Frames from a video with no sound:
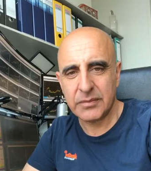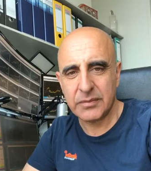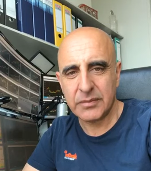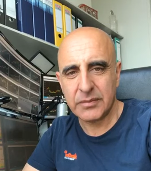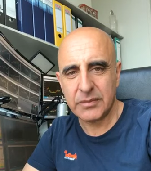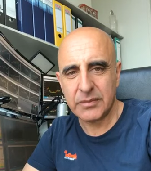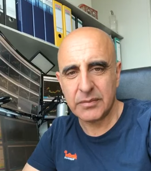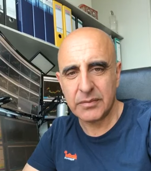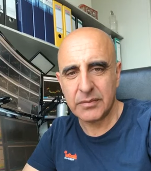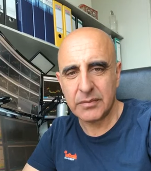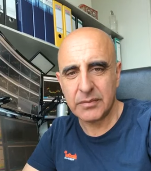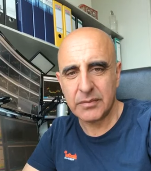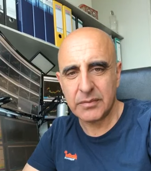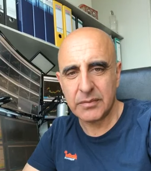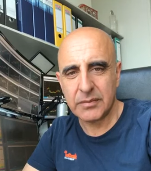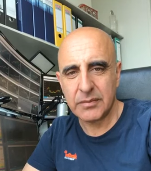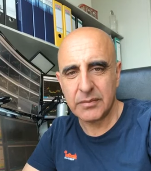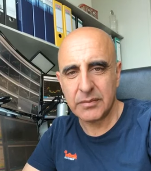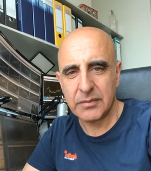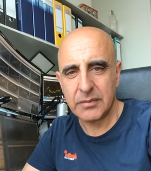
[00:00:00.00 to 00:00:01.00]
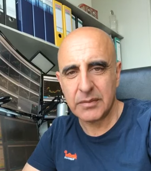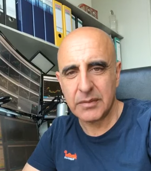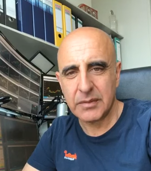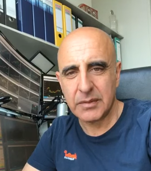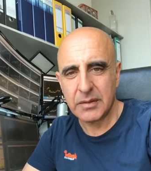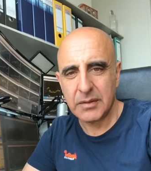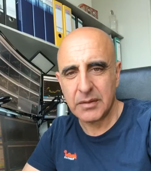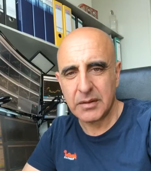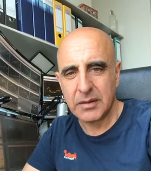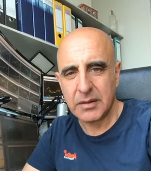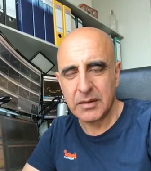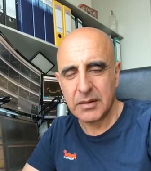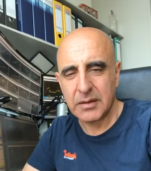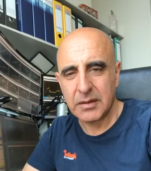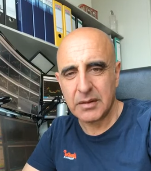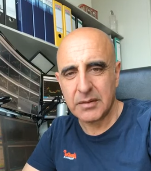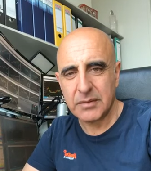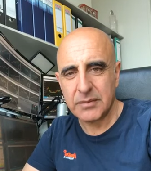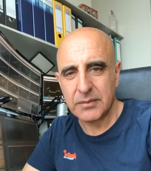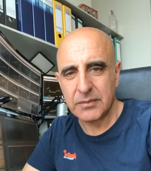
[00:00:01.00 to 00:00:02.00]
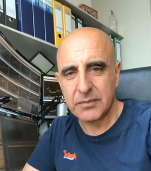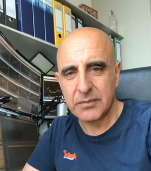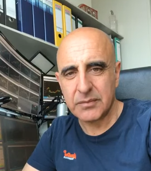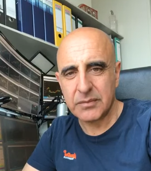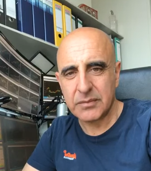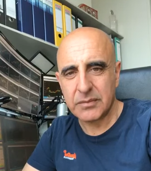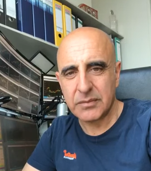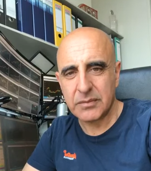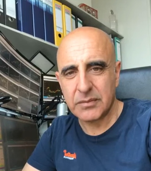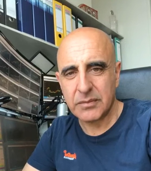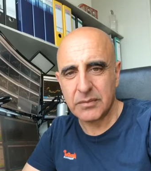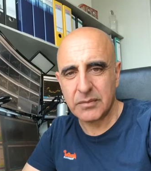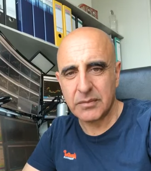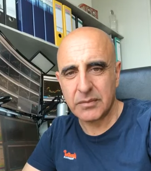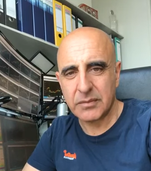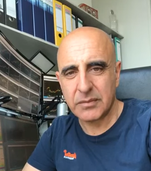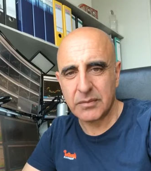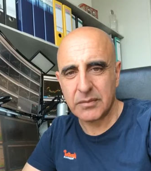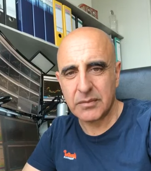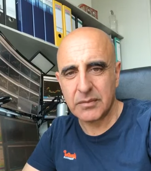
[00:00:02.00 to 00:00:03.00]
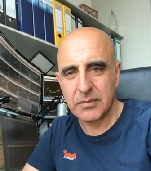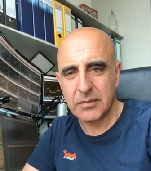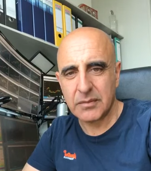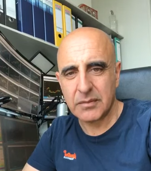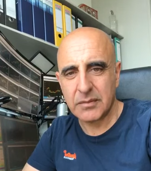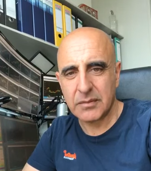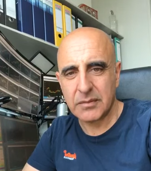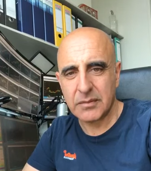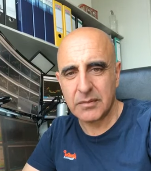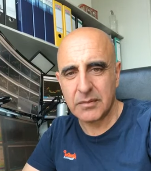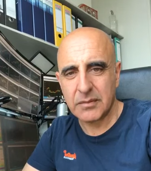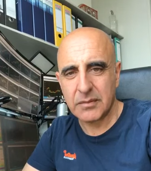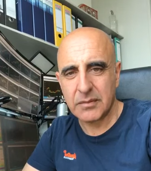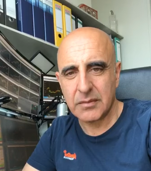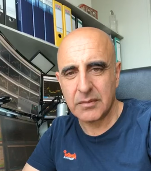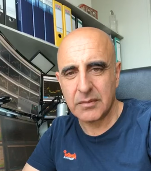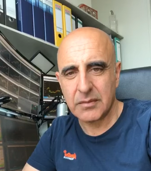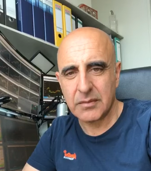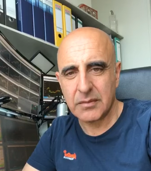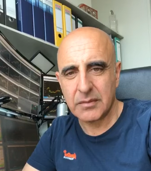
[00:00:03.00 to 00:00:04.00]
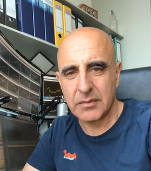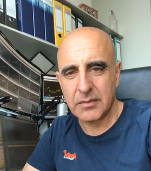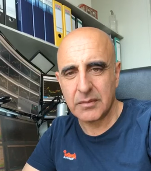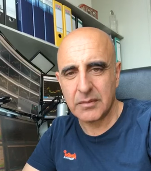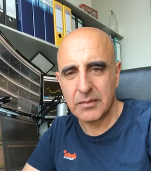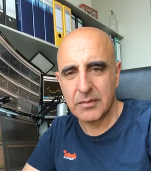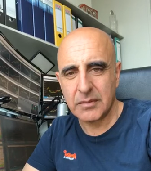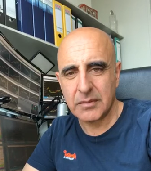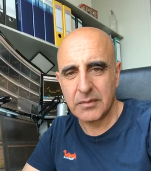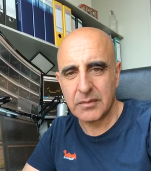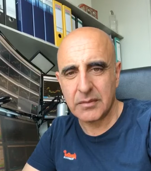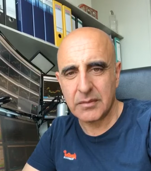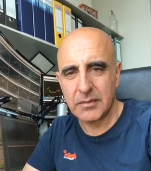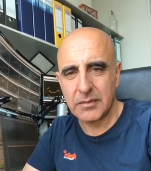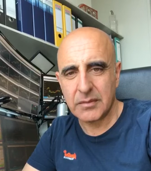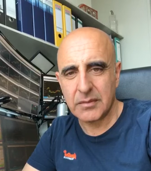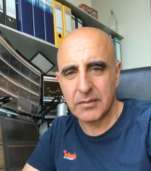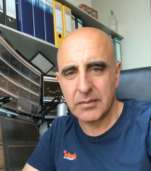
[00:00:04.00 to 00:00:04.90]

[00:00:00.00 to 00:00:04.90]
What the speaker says: [no speech]